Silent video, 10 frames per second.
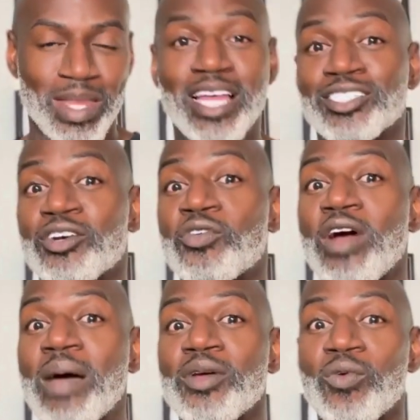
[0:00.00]
So
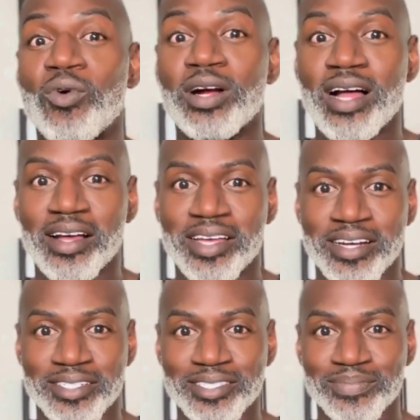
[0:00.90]
grab your workout
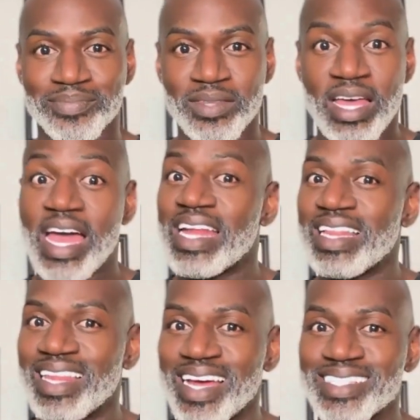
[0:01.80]
gears
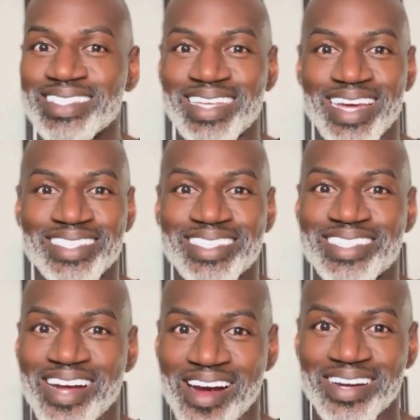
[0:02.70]
and let's get
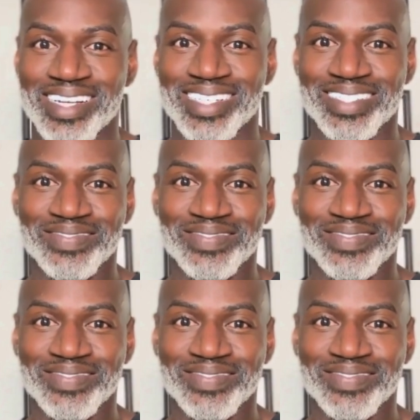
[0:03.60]
started.